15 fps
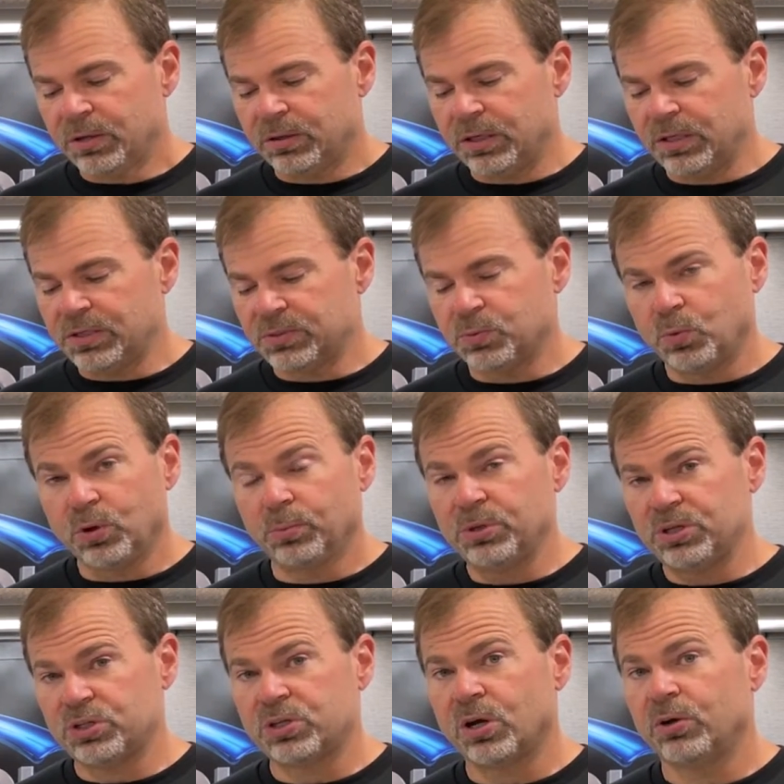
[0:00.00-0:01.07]
These will
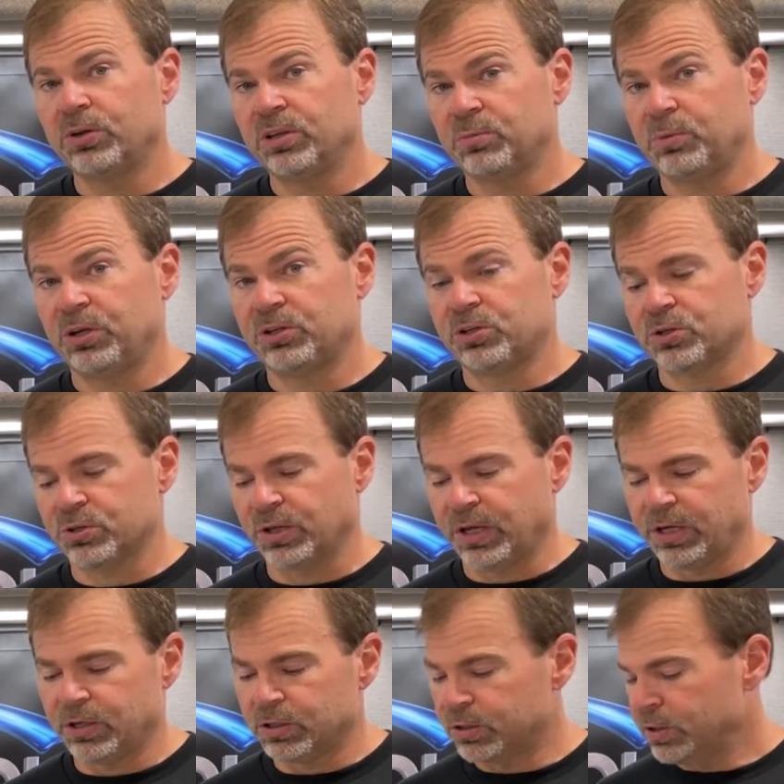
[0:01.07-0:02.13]
be shown in the pictures
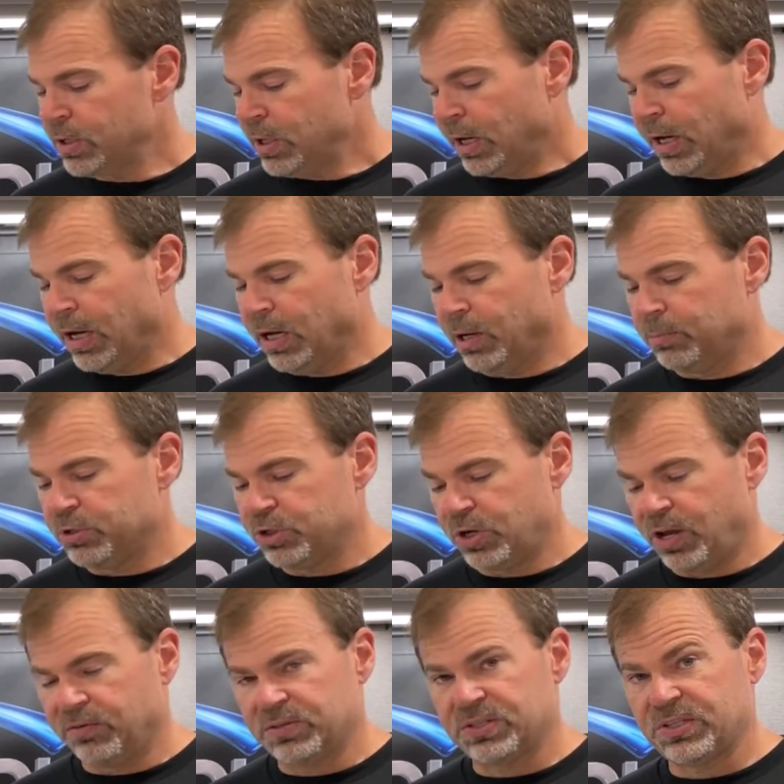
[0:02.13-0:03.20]
later, but
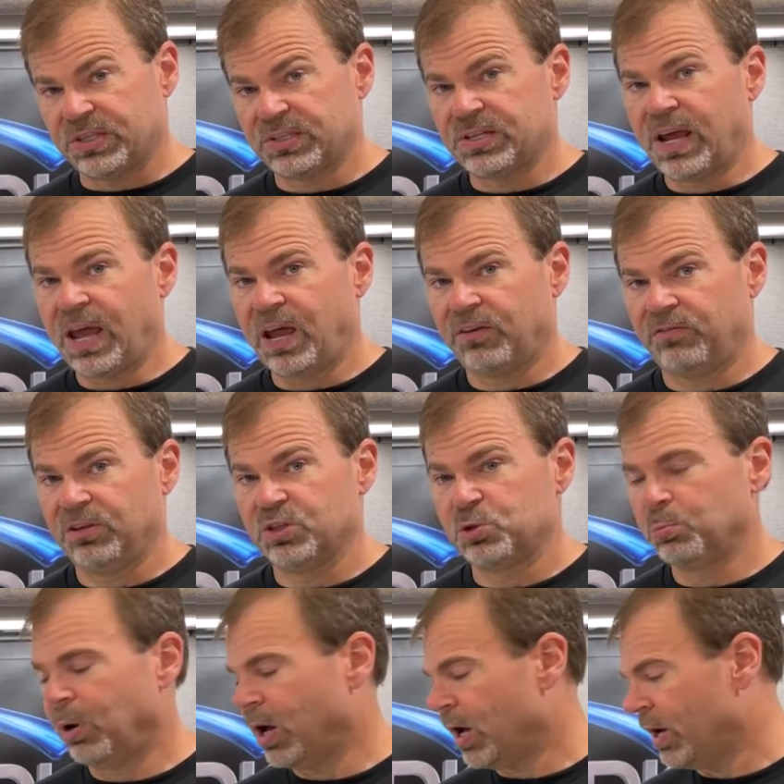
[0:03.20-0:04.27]
you have a 6.5-inch
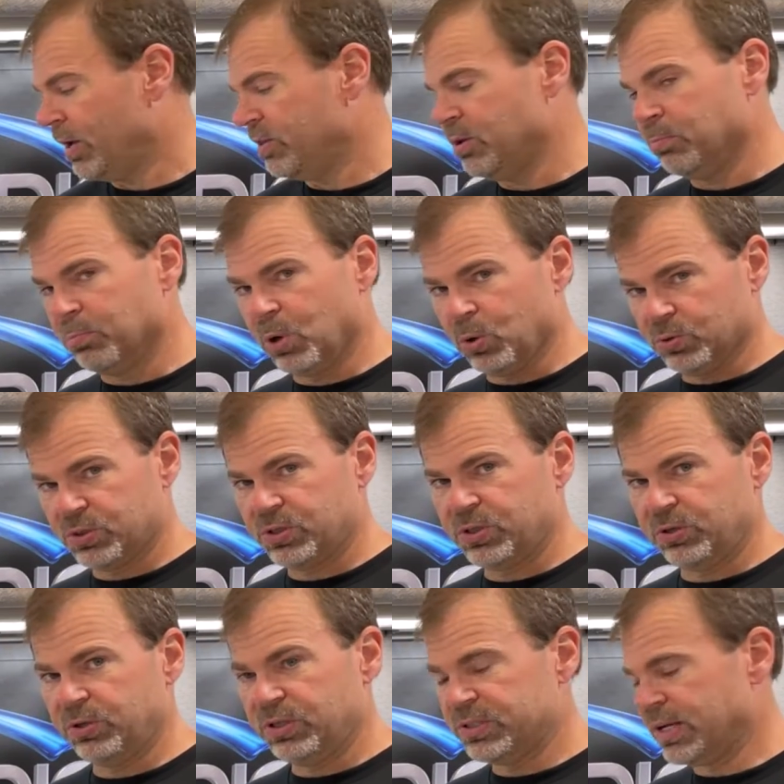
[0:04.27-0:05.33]
pod that bolts
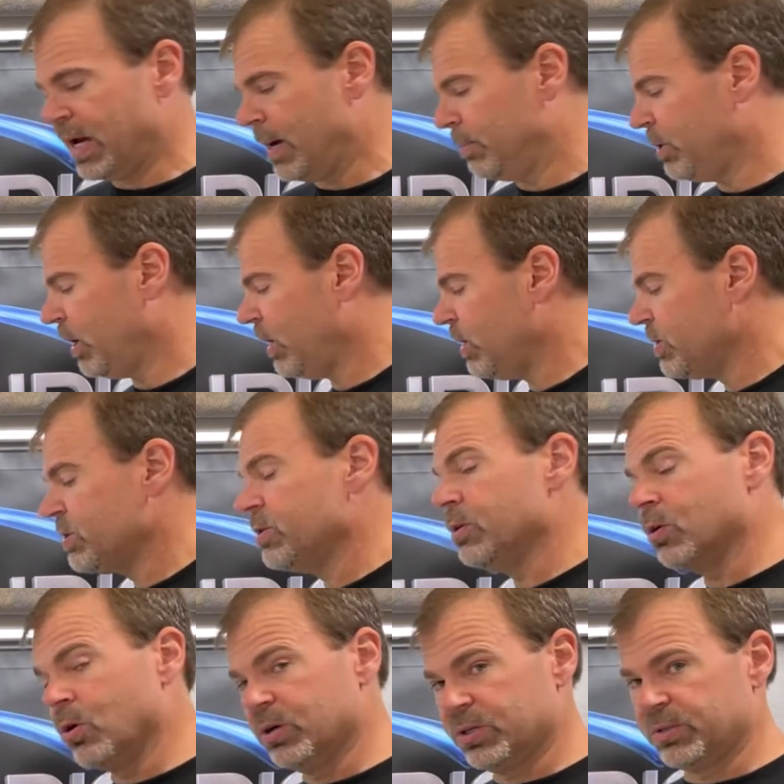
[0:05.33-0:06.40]
to the top case.
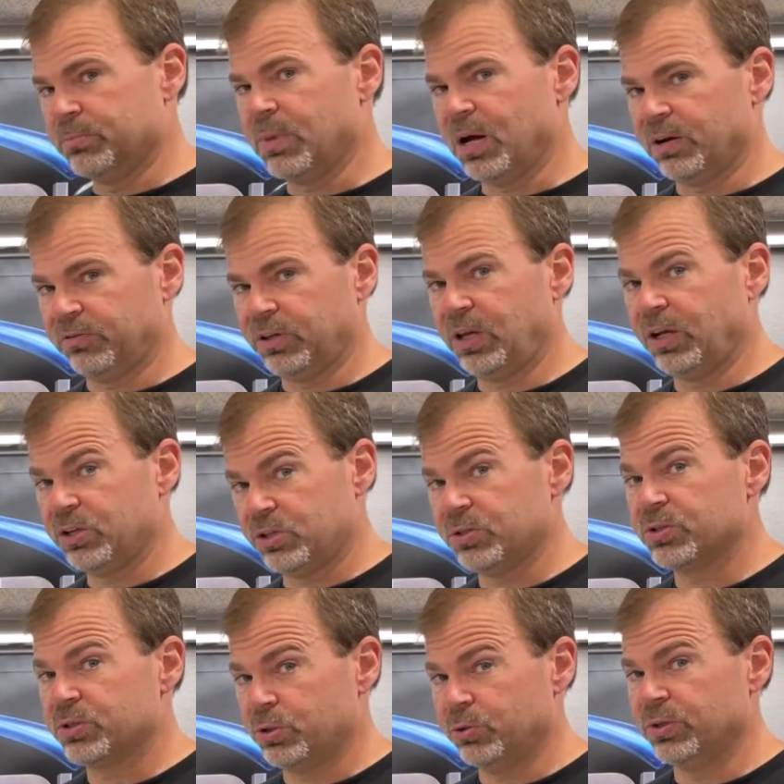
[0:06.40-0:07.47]
There are some
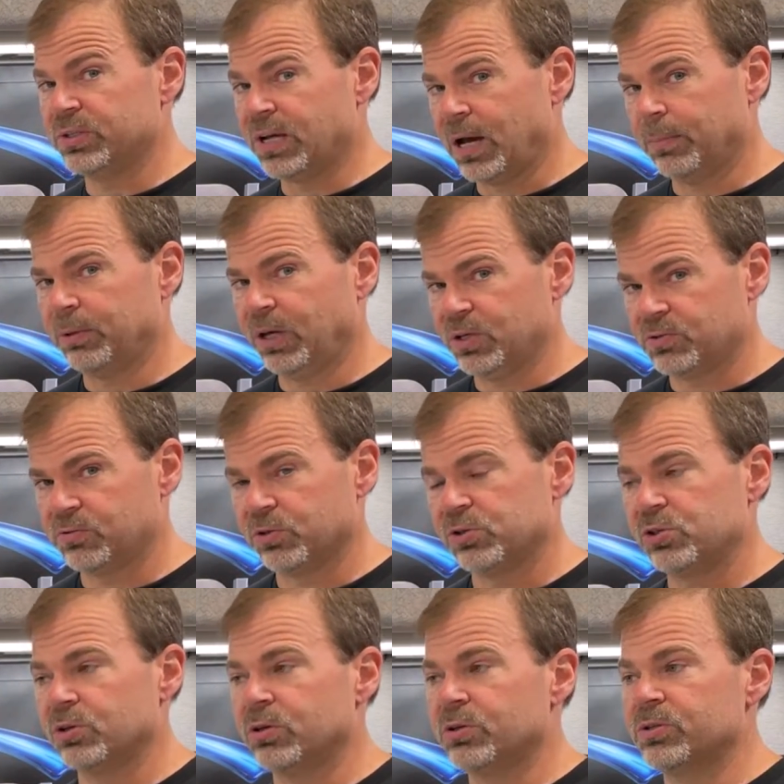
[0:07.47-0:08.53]
modifications to the top case for
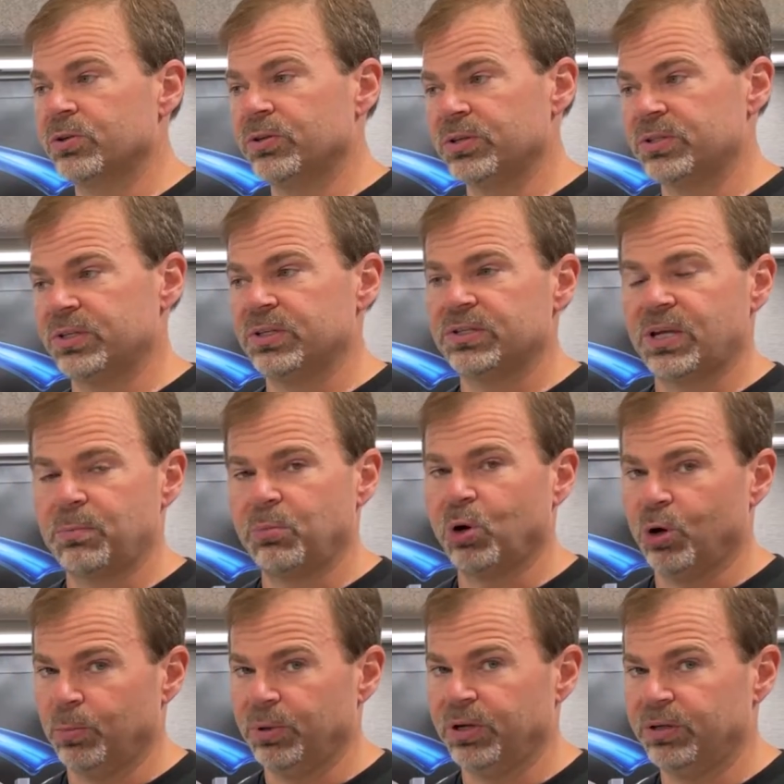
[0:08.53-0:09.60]
sure, so this is a
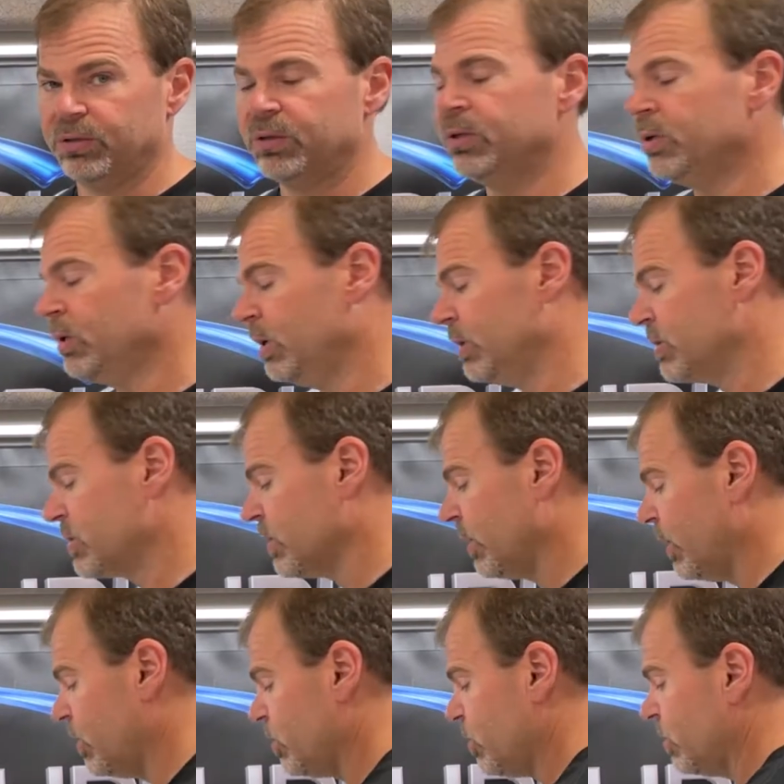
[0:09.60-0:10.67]
permanent
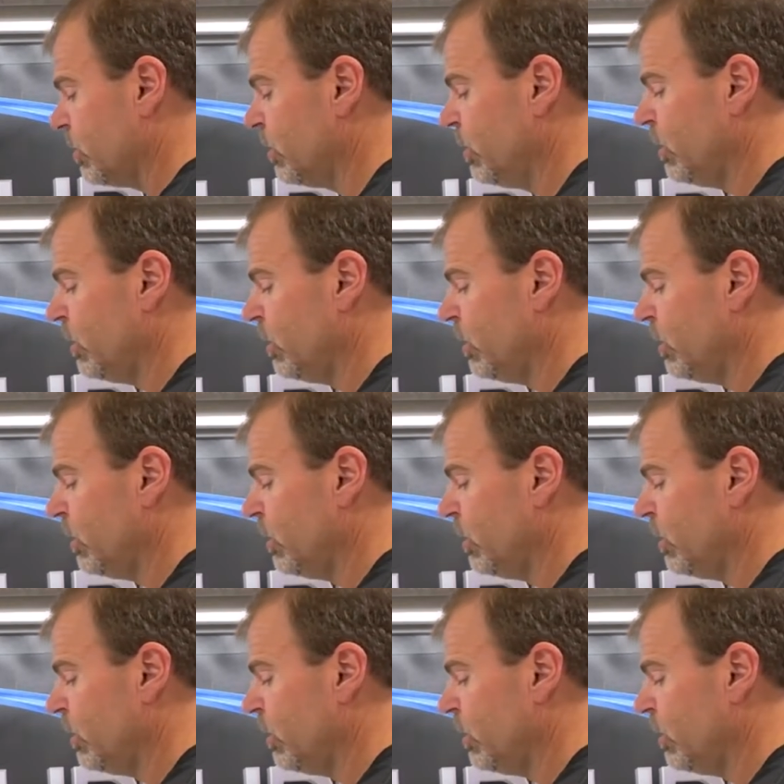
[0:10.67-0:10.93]
installation.